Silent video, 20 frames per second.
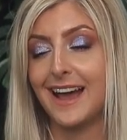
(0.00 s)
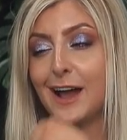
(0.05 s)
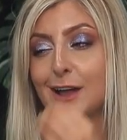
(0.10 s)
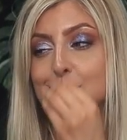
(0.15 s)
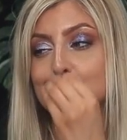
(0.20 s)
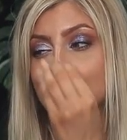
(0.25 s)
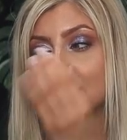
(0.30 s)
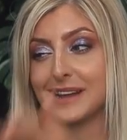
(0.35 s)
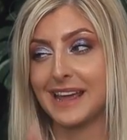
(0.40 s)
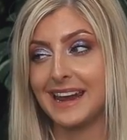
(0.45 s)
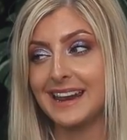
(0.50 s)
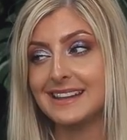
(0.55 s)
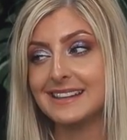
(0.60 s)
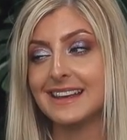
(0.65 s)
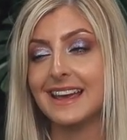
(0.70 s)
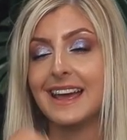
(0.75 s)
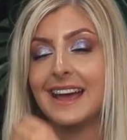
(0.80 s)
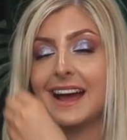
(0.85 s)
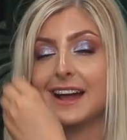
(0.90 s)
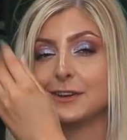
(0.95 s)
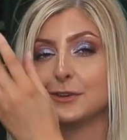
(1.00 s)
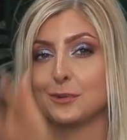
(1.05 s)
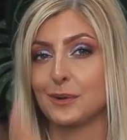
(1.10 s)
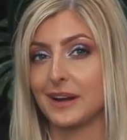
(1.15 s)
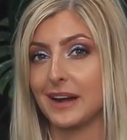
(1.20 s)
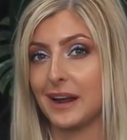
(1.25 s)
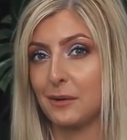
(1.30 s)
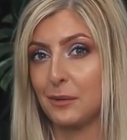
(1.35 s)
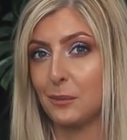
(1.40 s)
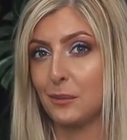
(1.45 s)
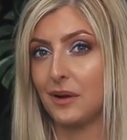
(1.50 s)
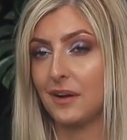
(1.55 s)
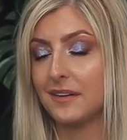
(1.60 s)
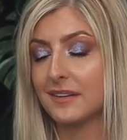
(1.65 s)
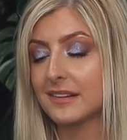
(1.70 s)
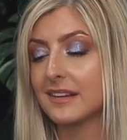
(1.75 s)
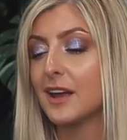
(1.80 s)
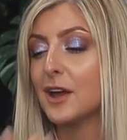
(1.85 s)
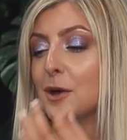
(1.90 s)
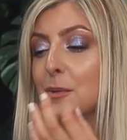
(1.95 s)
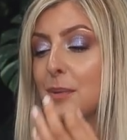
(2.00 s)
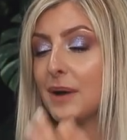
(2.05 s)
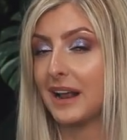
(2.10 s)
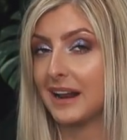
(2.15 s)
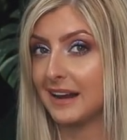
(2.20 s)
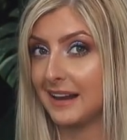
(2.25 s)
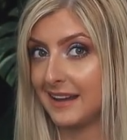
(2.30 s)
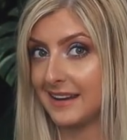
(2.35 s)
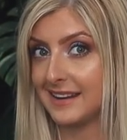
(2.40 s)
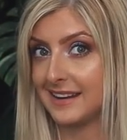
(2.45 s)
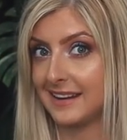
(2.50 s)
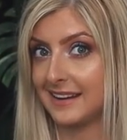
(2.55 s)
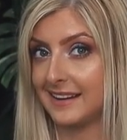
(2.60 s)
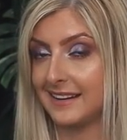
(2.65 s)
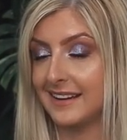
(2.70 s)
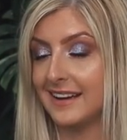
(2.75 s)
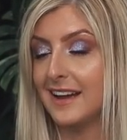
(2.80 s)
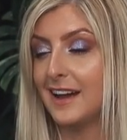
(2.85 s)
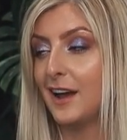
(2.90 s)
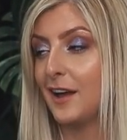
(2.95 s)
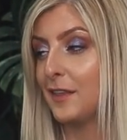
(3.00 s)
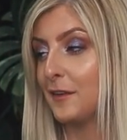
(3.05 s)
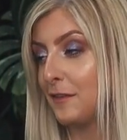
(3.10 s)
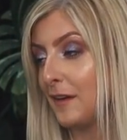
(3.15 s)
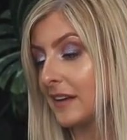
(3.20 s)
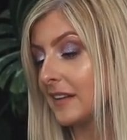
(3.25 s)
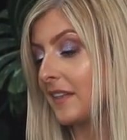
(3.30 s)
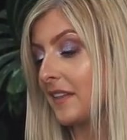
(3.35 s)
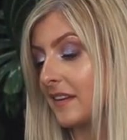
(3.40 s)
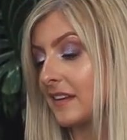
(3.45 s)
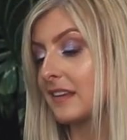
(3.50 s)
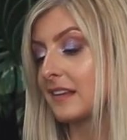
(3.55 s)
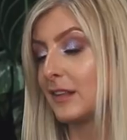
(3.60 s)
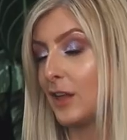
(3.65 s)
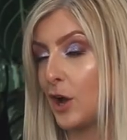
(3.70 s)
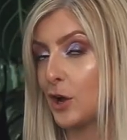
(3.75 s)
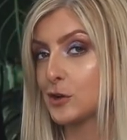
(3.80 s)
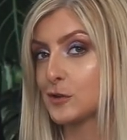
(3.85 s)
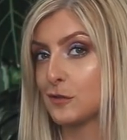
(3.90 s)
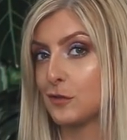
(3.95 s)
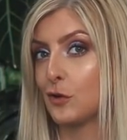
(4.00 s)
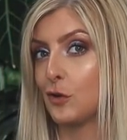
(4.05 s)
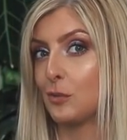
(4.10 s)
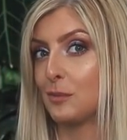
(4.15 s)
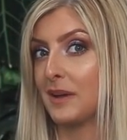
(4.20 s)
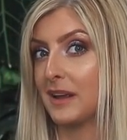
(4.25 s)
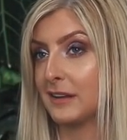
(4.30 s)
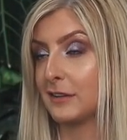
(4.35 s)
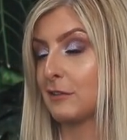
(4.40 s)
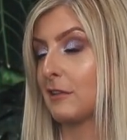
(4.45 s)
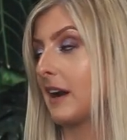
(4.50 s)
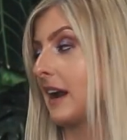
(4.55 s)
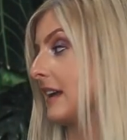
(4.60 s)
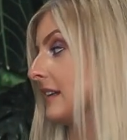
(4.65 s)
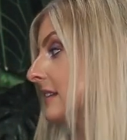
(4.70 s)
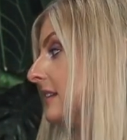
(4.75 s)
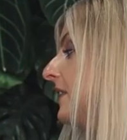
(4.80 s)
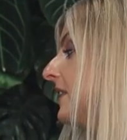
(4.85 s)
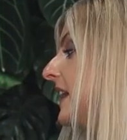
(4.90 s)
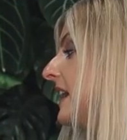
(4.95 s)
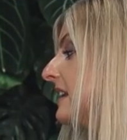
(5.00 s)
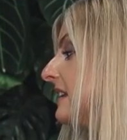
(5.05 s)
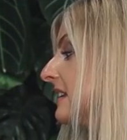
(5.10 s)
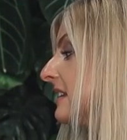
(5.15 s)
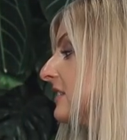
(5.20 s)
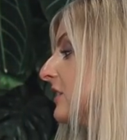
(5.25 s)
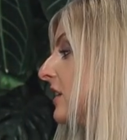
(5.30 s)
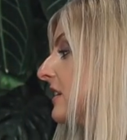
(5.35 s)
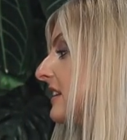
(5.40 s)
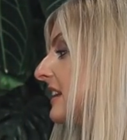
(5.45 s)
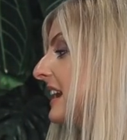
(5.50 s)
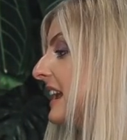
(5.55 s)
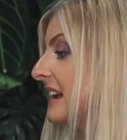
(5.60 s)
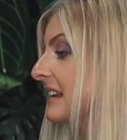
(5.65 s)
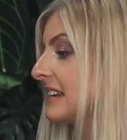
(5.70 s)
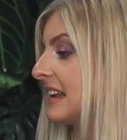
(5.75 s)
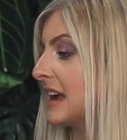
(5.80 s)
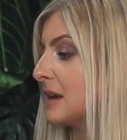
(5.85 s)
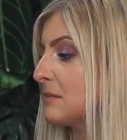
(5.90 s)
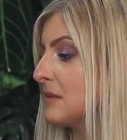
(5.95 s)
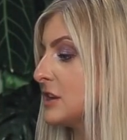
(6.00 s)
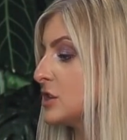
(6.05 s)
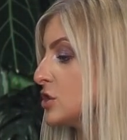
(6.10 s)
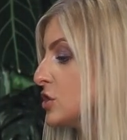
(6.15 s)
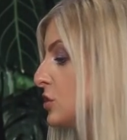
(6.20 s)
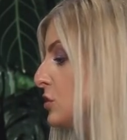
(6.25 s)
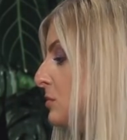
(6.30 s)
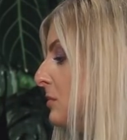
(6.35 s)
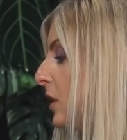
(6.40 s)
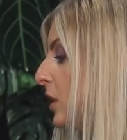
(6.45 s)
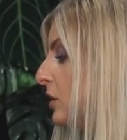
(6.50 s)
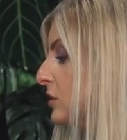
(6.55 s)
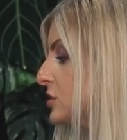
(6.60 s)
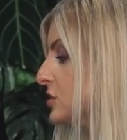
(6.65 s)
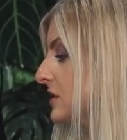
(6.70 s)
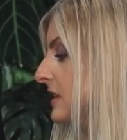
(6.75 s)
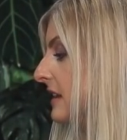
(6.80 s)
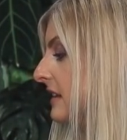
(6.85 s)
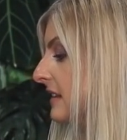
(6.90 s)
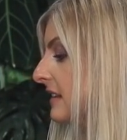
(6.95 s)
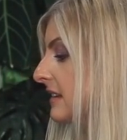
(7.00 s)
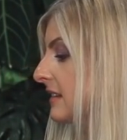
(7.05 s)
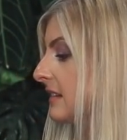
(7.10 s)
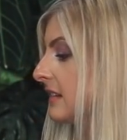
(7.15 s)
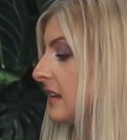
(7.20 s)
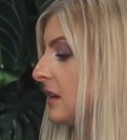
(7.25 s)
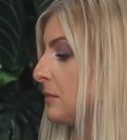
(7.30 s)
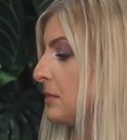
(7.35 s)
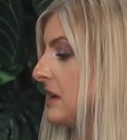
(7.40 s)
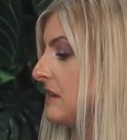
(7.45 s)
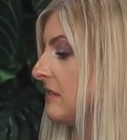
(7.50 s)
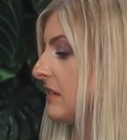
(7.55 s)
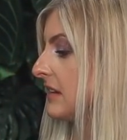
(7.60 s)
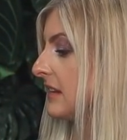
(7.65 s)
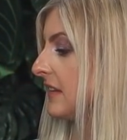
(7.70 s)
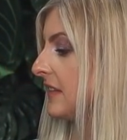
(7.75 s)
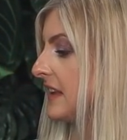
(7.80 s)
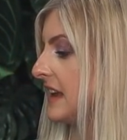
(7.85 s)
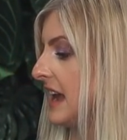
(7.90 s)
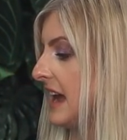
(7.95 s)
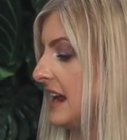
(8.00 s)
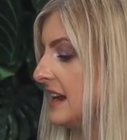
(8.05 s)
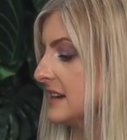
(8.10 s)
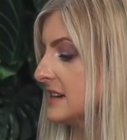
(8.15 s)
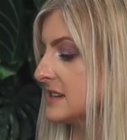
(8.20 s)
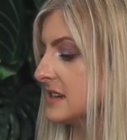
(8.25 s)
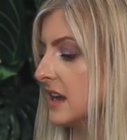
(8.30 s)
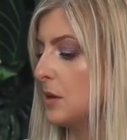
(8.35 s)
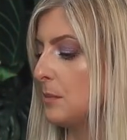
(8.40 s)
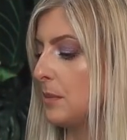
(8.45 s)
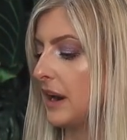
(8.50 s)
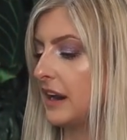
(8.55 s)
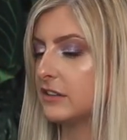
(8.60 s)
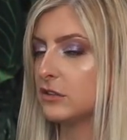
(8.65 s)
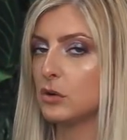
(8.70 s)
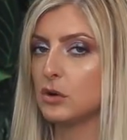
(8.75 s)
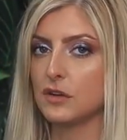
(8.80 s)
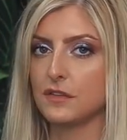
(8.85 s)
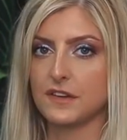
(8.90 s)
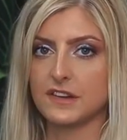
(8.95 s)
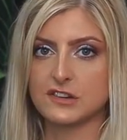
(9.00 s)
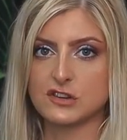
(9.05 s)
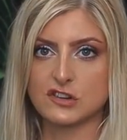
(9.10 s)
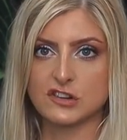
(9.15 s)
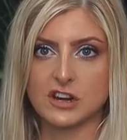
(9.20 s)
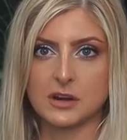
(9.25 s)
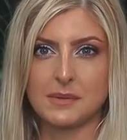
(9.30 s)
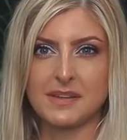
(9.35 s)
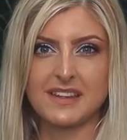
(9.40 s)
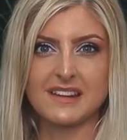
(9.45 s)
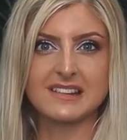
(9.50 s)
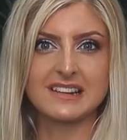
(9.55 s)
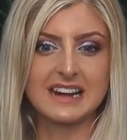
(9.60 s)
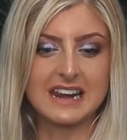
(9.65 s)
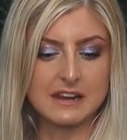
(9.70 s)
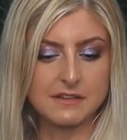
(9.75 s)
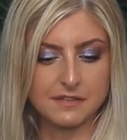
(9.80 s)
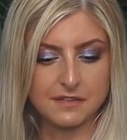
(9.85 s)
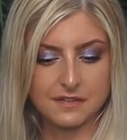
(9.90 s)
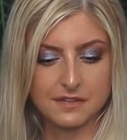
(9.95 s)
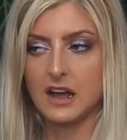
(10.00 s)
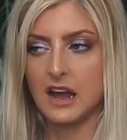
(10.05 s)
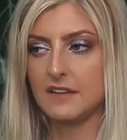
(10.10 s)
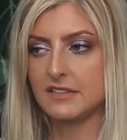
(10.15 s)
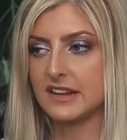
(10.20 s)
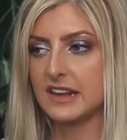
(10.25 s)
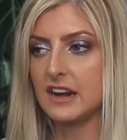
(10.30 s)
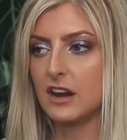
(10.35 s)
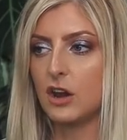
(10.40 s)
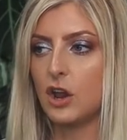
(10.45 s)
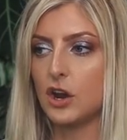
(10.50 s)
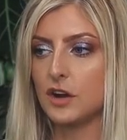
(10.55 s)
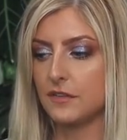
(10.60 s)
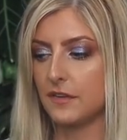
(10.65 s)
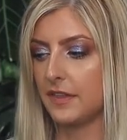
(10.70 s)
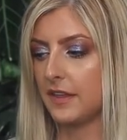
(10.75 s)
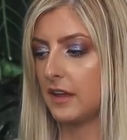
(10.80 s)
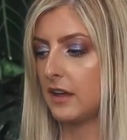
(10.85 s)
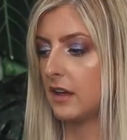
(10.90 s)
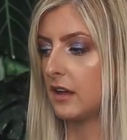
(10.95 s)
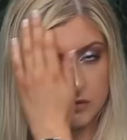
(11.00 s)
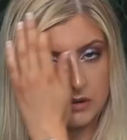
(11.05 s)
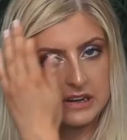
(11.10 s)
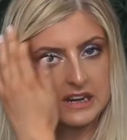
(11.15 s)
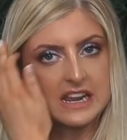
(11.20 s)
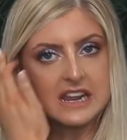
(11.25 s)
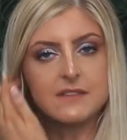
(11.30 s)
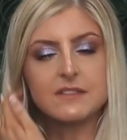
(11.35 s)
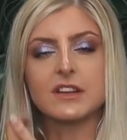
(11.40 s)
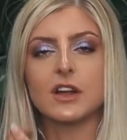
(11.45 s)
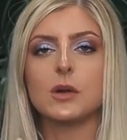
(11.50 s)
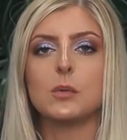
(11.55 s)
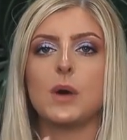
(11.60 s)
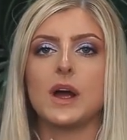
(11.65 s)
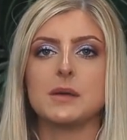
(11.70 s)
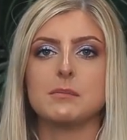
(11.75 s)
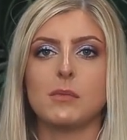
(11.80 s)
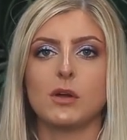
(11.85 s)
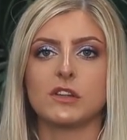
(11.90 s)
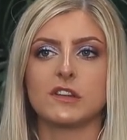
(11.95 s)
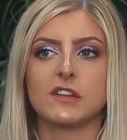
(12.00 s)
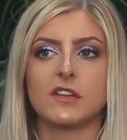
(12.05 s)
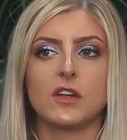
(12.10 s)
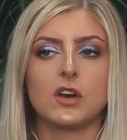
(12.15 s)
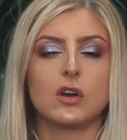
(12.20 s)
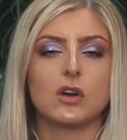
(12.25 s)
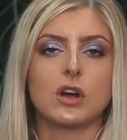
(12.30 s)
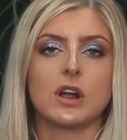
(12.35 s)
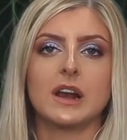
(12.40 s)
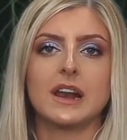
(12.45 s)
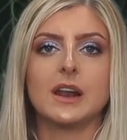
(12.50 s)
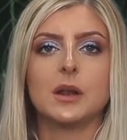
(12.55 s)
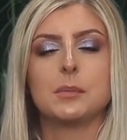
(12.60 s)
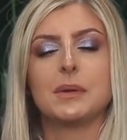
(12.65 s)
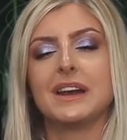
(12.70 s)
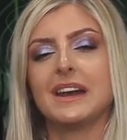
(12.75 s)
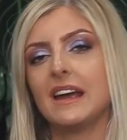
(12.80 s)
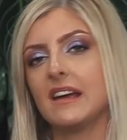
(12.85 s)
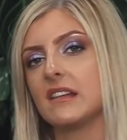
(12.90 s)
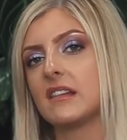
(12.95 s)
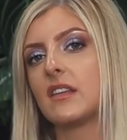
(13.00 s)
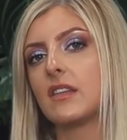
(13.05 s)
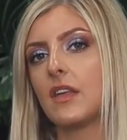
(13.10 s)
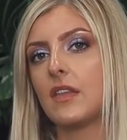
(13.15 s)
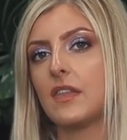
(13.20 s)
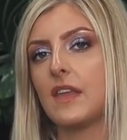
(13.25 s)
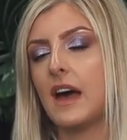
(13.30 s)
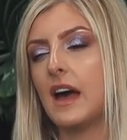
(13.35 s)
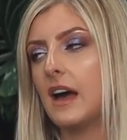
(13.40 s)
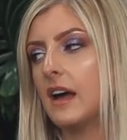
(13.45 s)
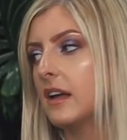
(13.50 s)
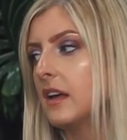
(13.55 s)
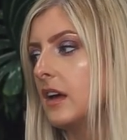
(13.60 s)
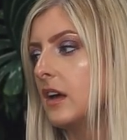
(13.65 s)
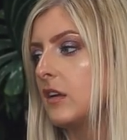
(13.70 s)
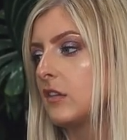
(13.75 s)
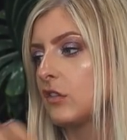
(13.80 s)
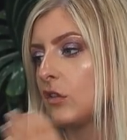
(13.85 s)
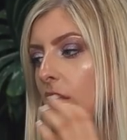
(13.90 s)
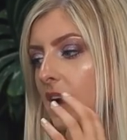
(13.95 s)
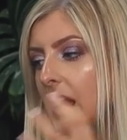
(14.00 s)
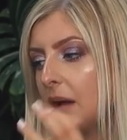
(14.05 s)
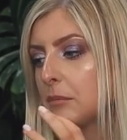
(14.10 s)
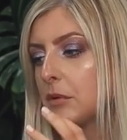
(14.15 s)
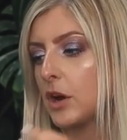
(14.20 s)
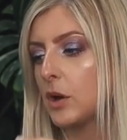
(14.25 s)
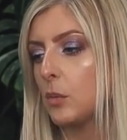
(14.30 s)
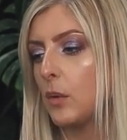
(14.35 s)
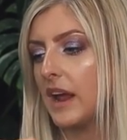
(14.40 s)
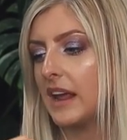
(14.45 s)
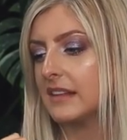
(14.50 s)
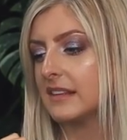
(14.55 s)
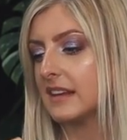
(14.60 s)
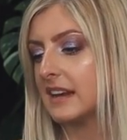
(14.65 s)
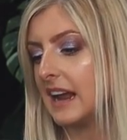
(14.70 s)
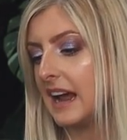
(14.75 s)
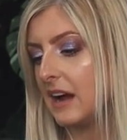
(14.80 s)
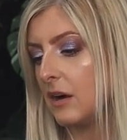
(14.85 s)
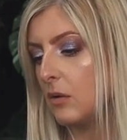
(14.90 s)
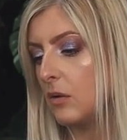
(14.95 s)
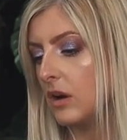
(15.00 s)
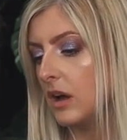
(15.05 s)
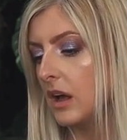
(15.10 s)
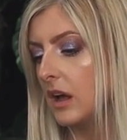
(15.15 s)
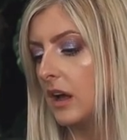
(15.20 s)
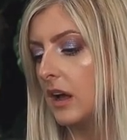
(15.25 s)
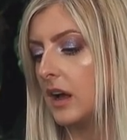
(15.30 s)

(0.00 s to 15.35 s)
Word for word: I don't get it. I don't get how it works, but I like it. And the fact that this is large form is great. This doesn't excite me too much, this appearance at the end, but I don't know if it's just gonna be this leaf. I've seen a lot of other leaves on a white monster that look a little bit nicer than that. So I am gonna wait it out.